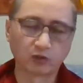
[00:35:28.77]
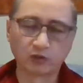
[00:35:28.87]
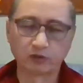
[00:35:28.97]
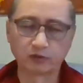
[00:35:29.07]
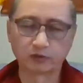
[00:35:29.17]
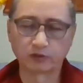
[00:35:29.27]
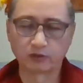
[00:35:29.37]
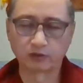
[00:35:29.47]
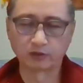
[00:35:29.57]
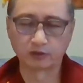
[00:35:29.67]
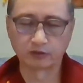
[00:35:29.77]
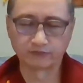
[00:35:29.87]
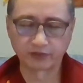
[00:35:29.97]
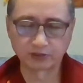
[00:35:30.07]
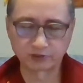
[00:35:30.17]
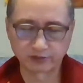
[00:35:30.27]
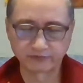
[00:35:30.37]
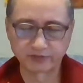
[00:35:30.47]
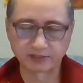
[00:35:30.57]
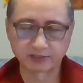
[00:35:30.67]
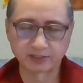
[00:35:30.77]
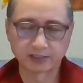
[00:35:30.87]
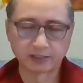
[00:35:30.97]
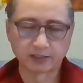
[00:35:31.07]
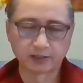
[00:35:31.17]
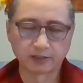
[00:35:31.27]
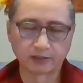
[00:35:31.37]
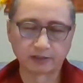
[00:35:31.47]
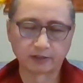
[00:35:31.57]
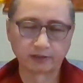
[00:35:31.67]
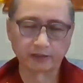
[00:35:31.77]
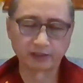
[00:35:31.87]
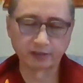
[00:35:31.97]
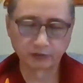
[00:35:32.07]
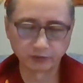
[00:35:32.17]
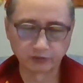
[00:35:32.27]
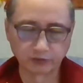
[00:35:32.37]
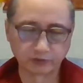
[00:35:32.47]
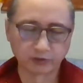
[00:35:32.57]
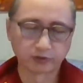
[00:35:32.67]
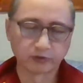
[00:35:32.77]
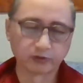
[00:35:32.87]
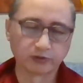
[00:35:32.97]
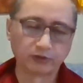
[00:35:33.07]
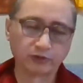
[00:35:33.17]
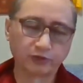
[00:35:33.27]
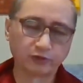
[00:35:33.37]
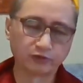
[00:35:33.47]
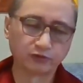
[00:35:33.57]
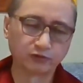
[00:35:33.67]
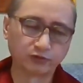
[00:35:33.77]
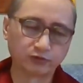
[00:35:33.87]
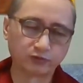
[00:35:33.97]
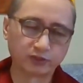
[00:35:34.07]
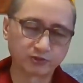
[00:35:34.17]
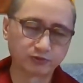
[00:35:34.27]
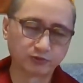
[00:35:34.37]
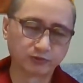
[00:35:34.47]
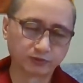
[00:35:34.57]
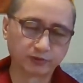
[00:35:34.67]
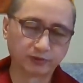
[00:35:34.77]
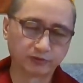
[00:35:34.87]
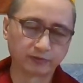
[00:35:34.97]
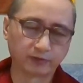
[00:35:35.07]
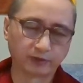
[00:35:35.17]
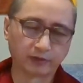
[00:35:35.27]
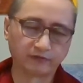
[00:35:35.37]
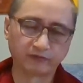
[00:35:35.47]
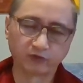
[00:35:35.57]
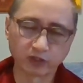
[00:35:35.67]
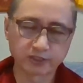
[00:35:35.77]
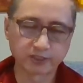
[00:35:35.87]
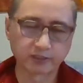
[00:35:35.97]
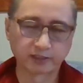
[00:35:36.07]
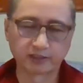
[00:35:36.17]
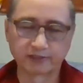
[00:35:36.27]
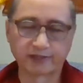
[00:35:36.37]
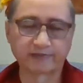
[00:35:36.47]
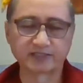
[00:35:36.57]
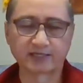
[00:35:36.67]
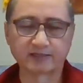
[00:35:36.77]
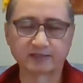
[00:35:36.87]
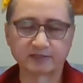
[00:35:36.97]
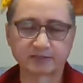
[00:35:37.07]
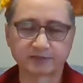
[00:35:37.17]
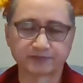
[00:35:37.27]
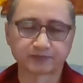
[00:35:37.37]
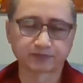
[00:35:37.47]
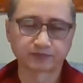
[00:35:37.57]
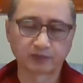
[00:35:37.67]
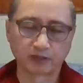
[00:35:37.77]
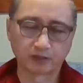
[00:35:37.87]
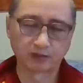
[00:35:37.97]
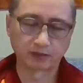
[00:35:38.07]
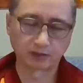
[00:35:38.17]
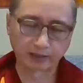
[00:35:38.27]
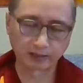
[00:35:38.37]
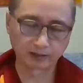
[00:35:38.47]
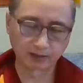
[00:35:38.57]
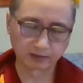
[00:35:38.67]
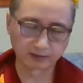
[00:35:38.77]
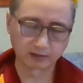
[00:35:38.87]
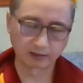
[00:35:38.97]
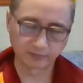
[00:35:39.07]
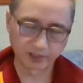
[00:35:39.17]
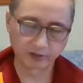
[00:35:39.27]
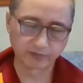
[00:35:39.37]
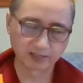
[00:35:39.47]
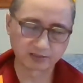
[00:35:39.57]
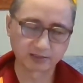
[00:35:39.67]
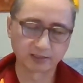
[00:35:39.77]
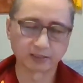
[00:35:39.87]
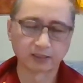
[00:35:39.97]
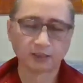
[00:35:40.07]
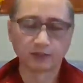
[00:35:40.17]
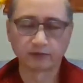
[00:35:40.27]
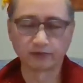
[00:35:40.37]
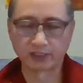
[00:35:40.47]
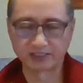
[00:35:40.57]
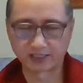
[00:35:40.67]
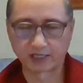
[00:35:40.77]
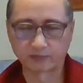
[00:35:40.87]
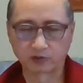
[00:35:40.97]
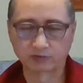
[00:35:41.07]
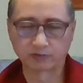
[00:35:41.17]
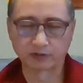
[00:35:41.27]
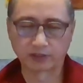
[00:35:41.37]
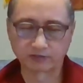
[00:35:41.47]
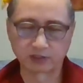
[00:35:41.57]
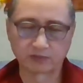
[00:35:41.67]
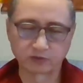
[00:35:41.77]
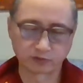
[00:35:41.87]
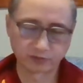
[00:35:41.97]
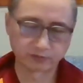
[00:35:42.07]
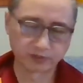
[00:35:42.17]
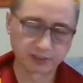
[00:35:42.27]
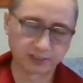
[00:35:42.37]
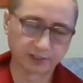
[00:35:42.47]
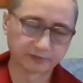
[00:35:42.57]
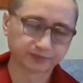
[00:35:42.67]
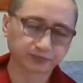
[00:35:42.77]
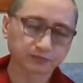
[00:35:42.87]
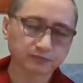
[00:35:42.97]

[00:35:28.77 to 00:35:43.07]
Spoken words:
or offering service in the guru to just to be volunteer in the Dharma centers. Like many of us here, we are disciple of Jabja Lama Sopa Rinpoche,